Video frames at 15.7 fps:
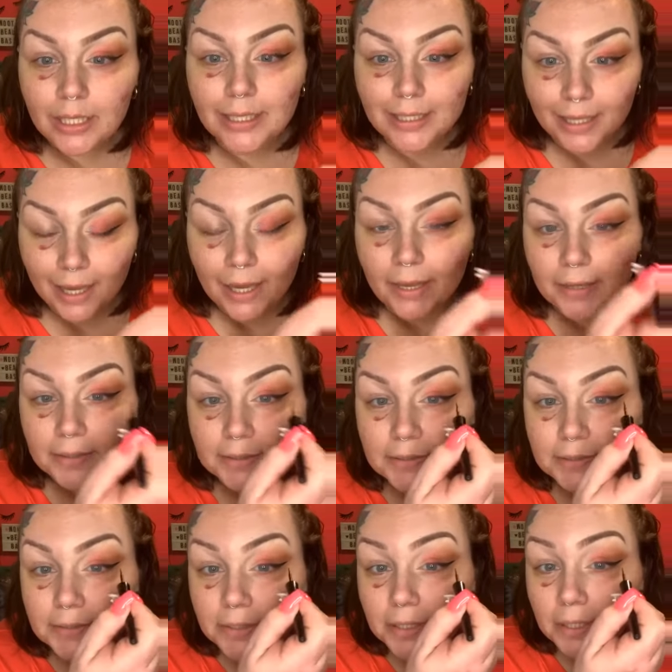
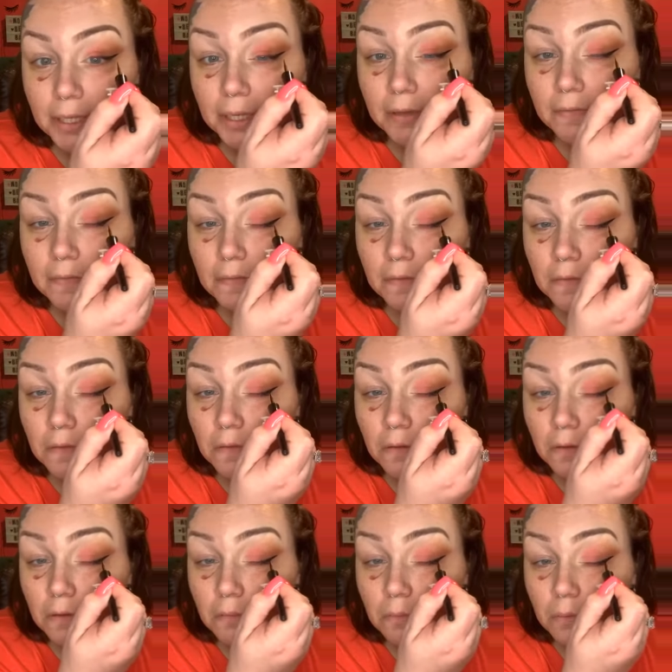Yes, yes.
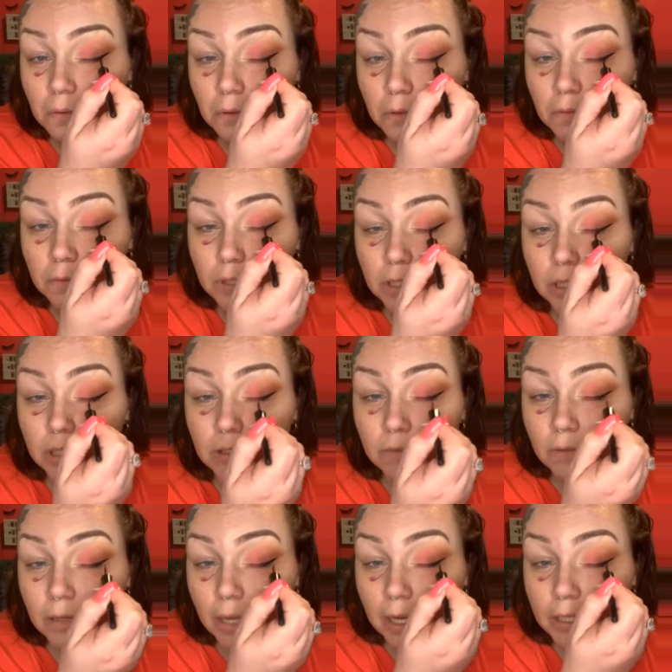It, it was like
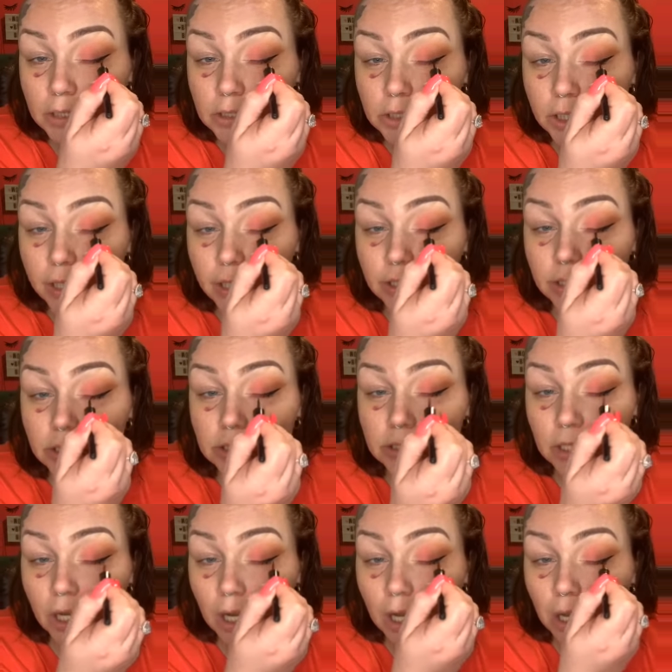this last year, it just
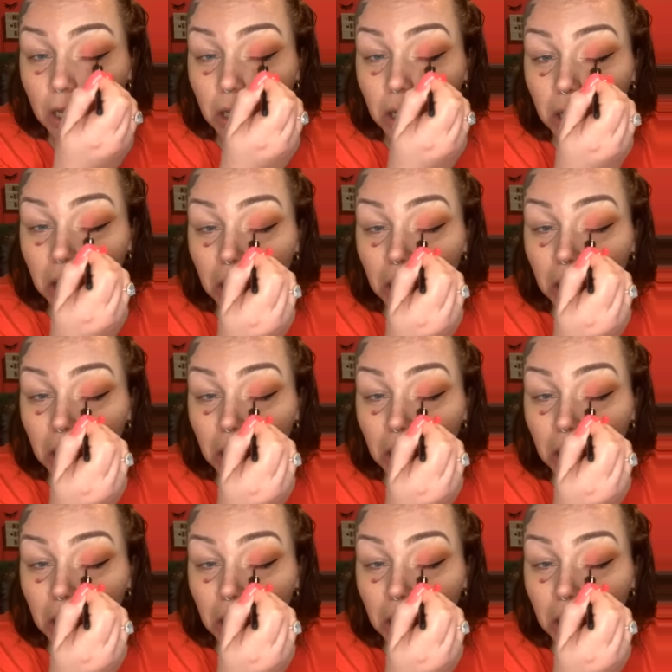got